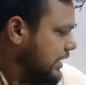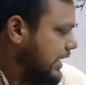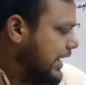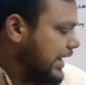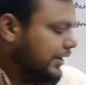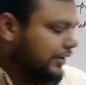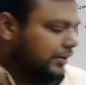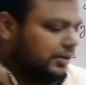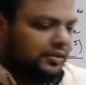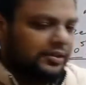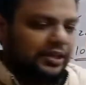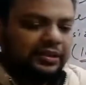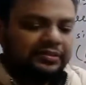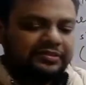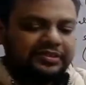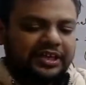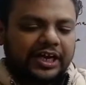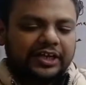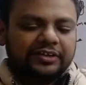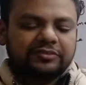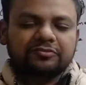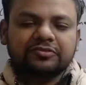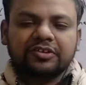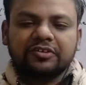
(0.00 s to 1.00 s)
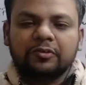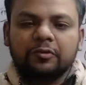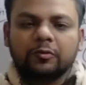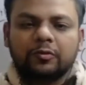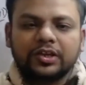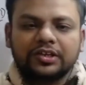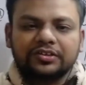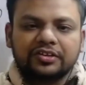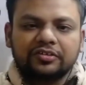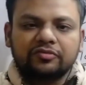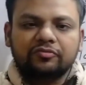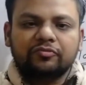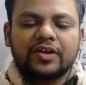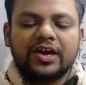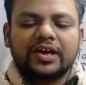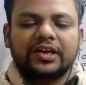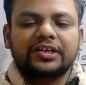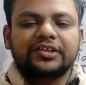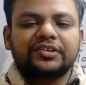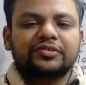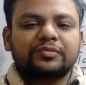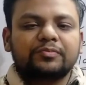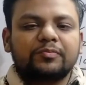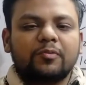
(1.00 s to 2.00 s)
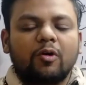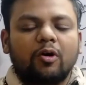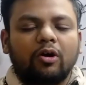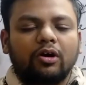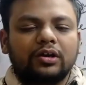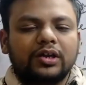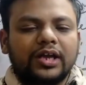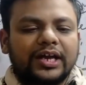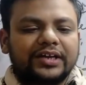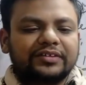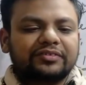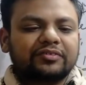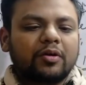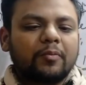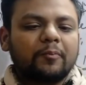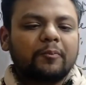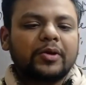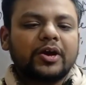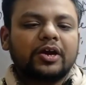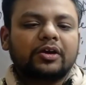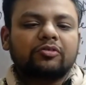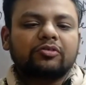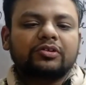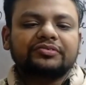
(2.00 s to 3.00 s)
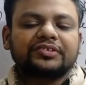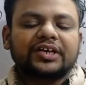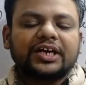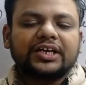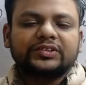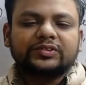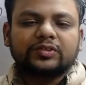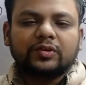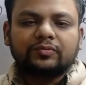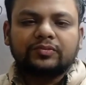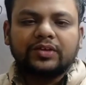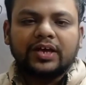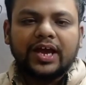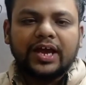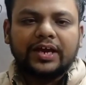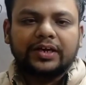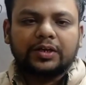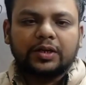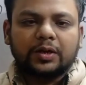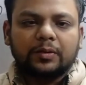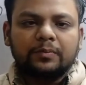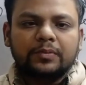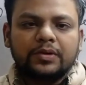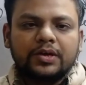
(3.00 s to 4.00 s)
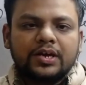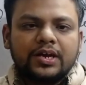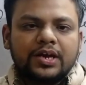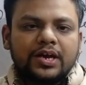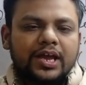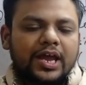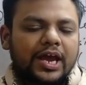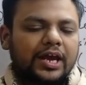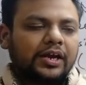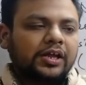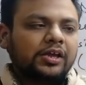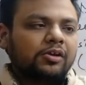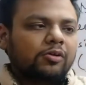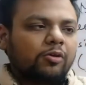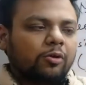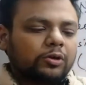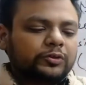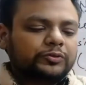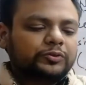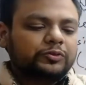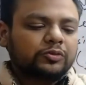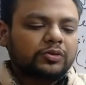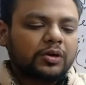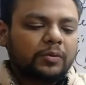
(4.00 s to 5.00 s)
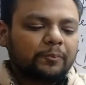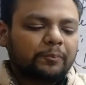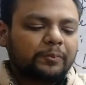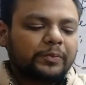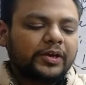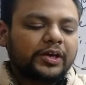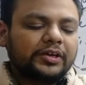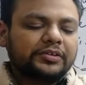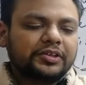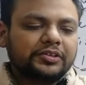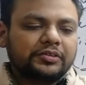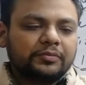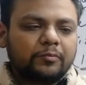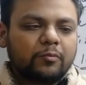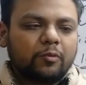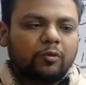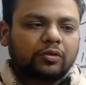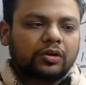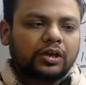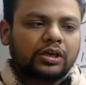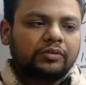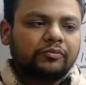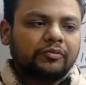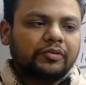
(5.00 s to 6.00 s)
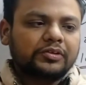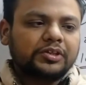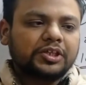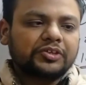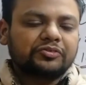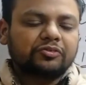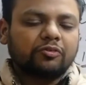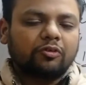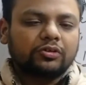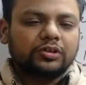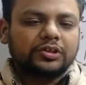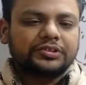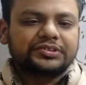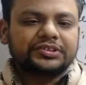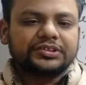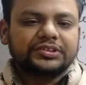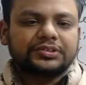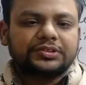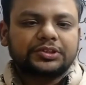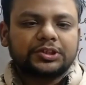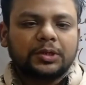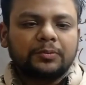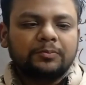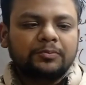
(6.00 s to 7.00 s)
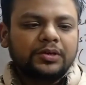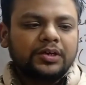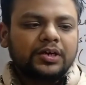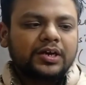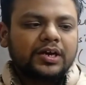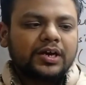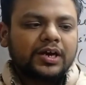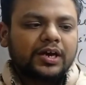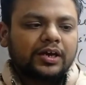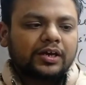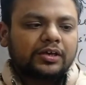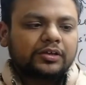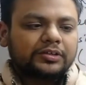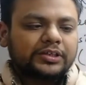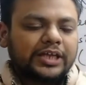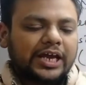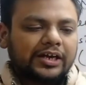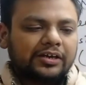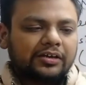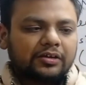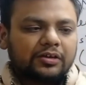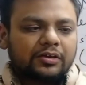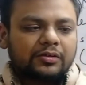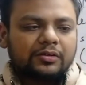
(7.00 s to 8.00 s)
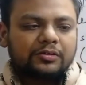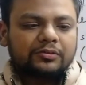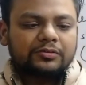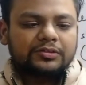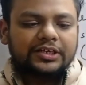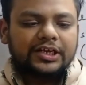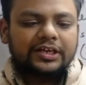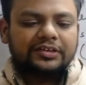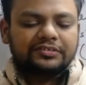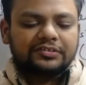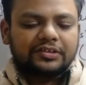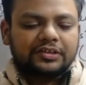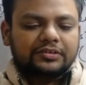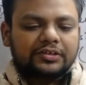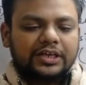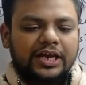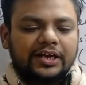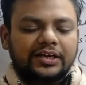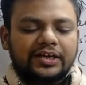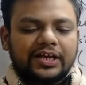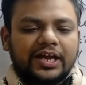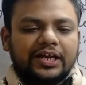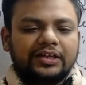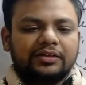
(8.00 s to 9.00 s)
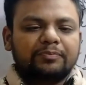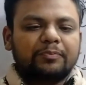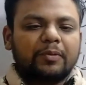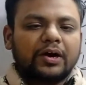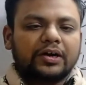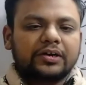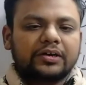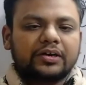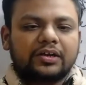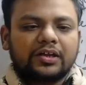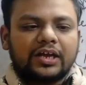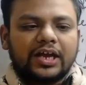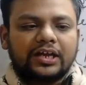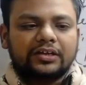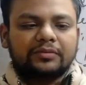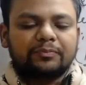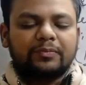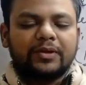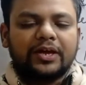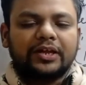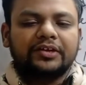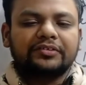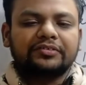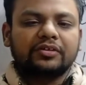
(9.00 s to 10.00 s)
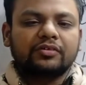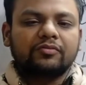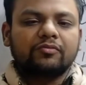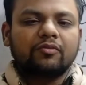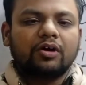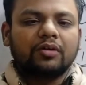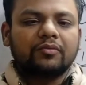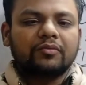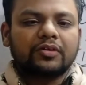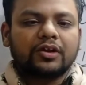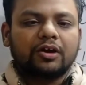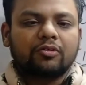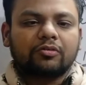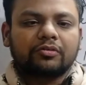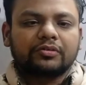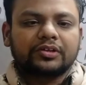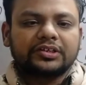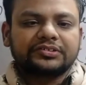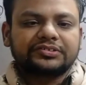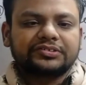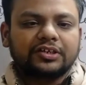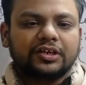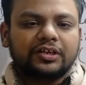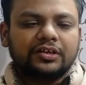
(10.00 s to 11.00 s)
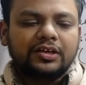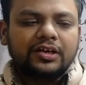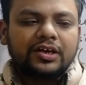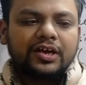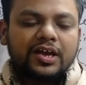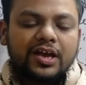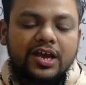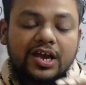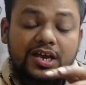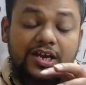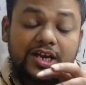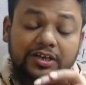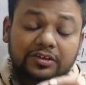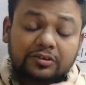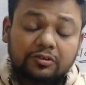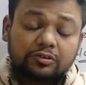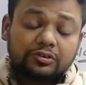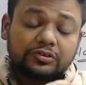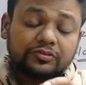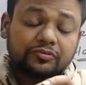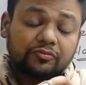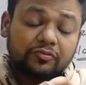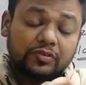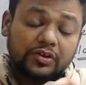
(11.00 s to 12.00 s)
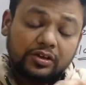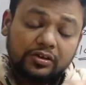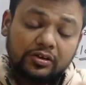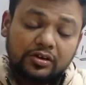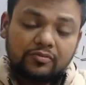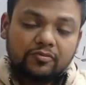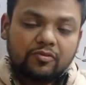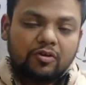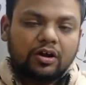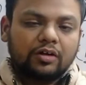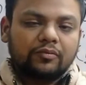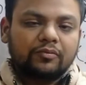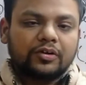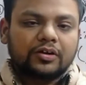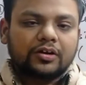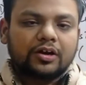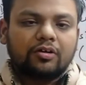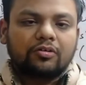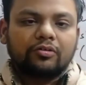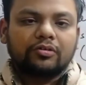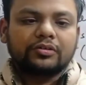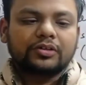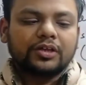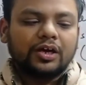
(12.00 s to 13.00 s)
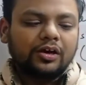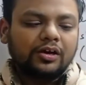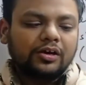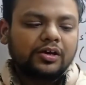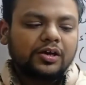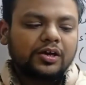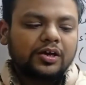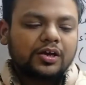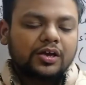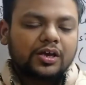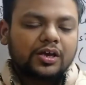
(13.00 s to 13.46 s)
And the size of the nucleus is very small as compared to the size of the atom. And he also compares his model with the solar system, that as planets revolve around the sun, electrons will revolve around the